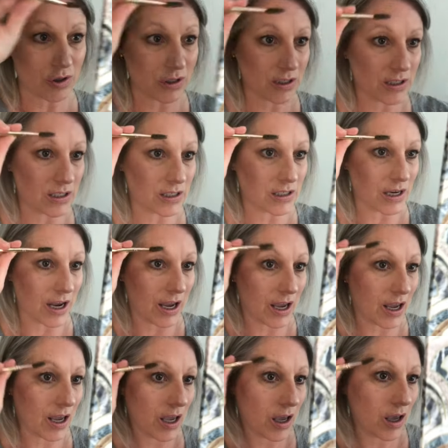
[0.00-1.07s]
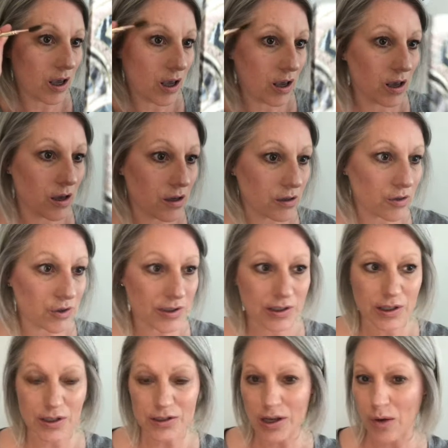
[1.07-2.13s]
today, just
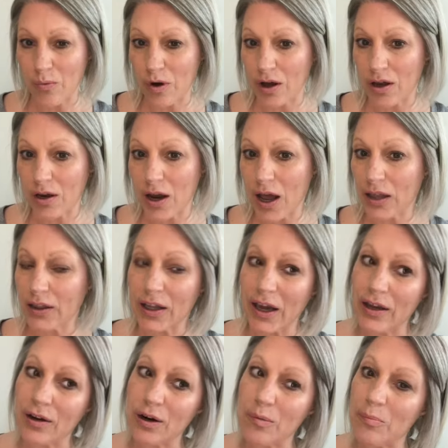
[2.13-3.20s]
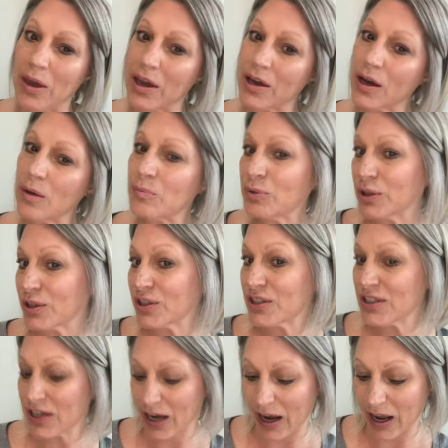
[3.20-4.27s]
because I want a lighter makeup look
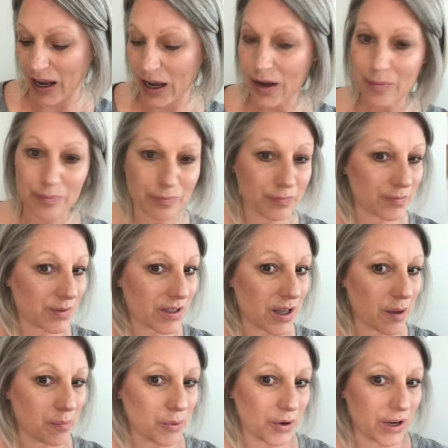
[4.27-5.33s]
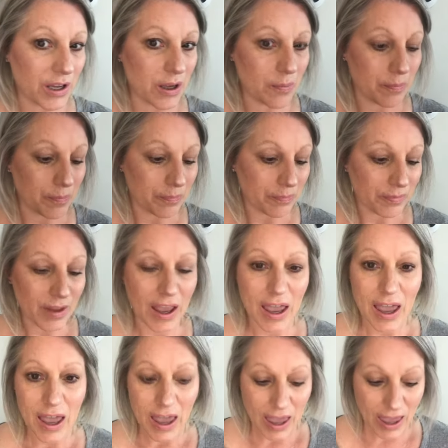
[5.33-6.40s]
today. Isn't that pretty?
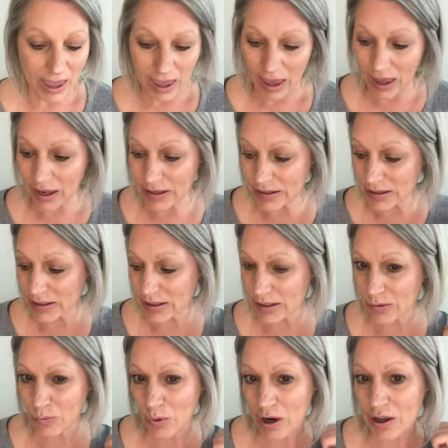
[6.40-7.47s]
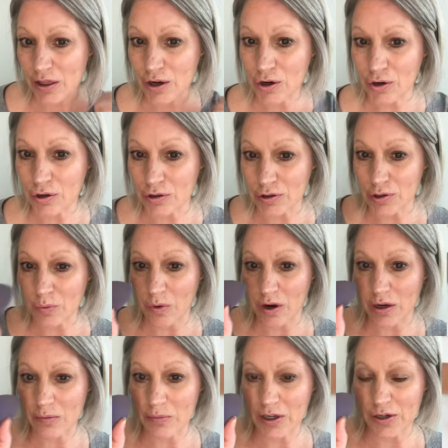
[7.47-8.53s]
And one of the girls
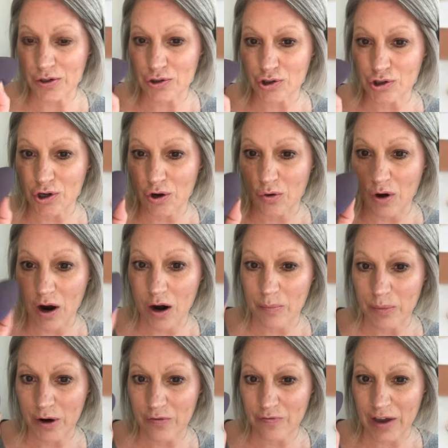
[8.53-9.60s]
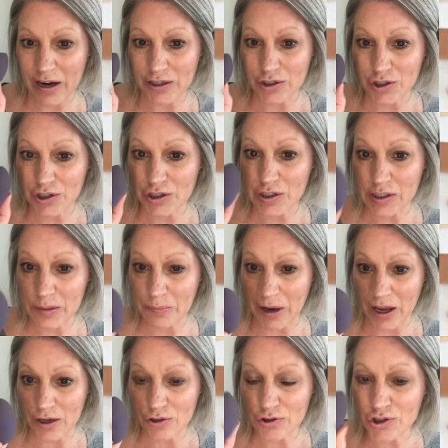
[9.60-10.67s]
wanted me to show our Perfector
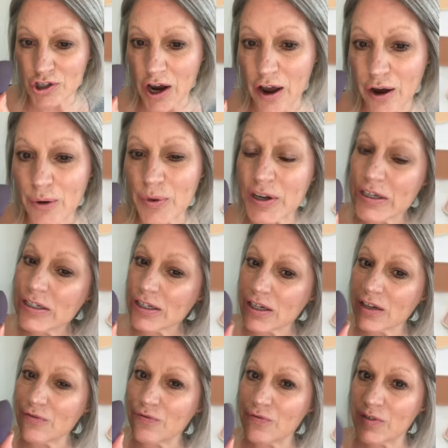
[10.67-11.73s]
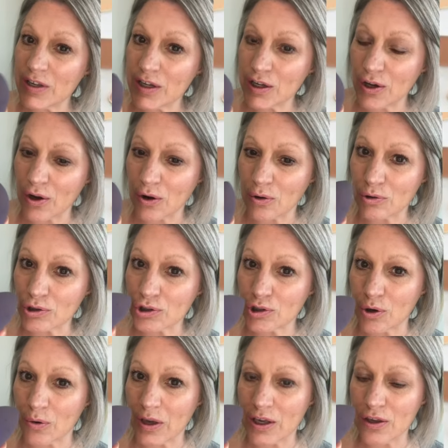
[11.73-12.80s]
Sponge. I already did a video
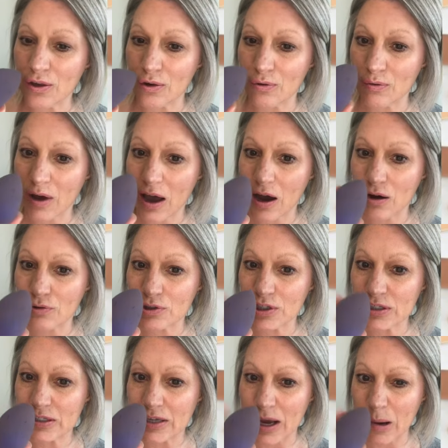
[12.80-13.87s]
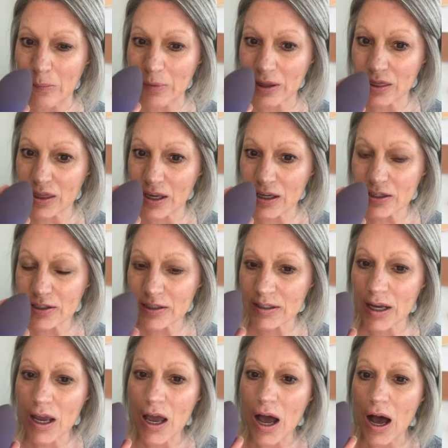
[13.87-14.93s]
showing you how to dampen this,
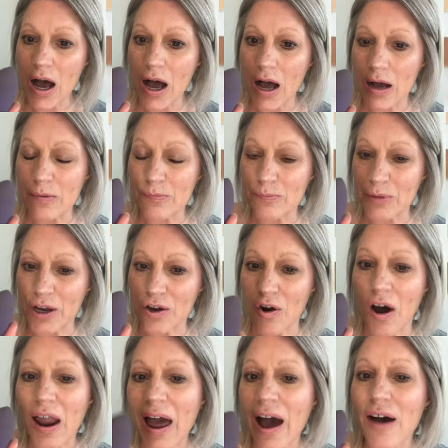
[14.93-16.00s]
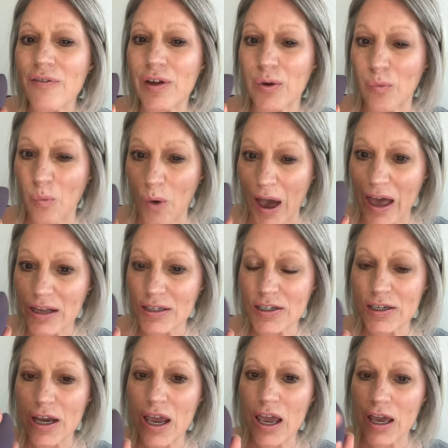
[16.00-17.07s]
but not have it
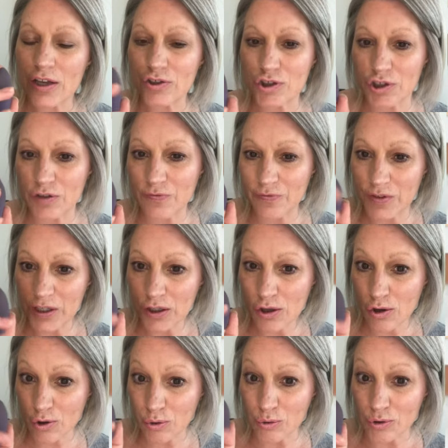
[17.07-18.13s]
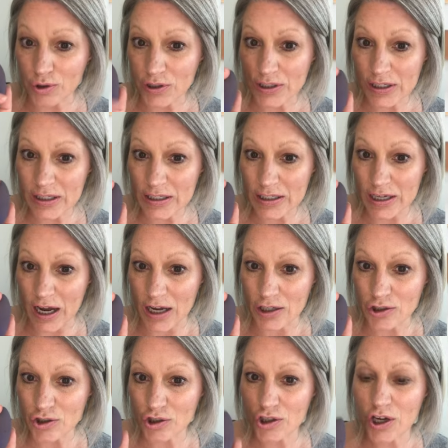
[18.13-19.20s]
wet. It should feel cool to the
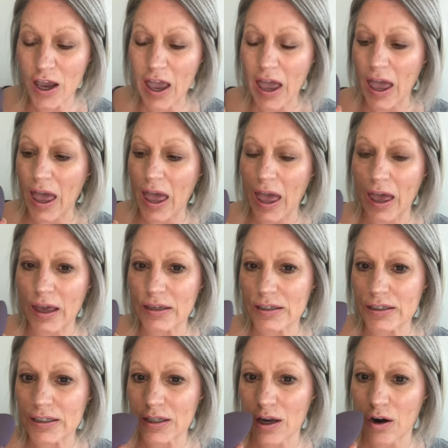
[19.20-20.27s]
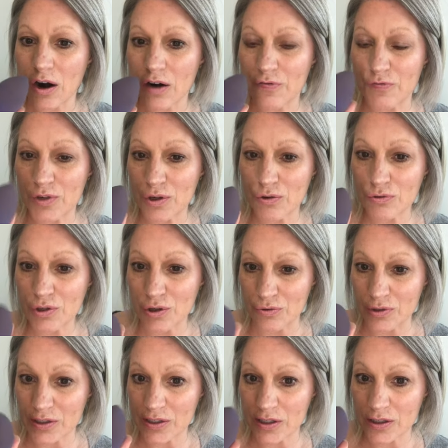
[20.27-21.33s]
touch, and there are a few
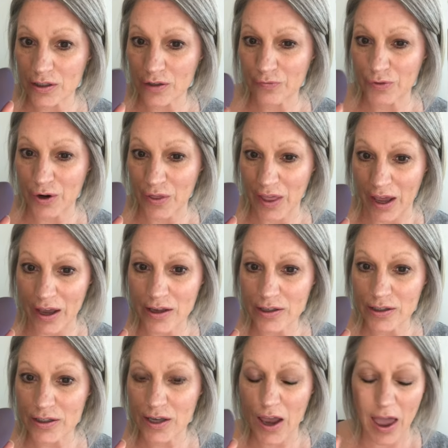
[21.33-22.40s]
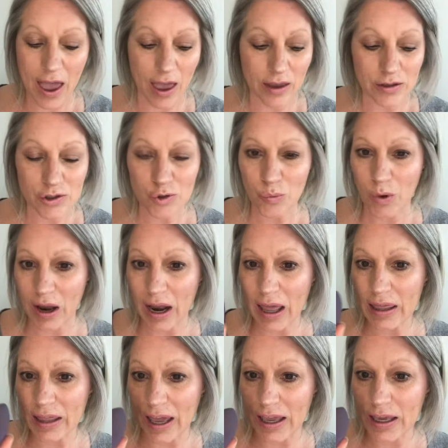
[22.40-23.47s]
uses for this. And what I
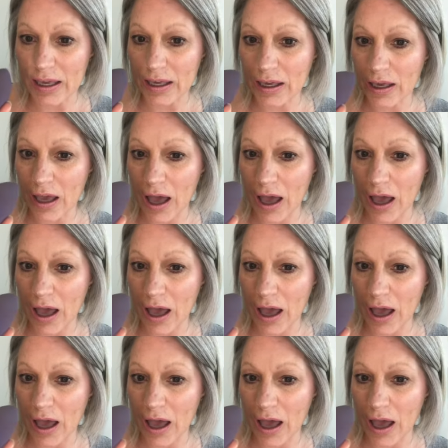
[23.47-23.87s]
like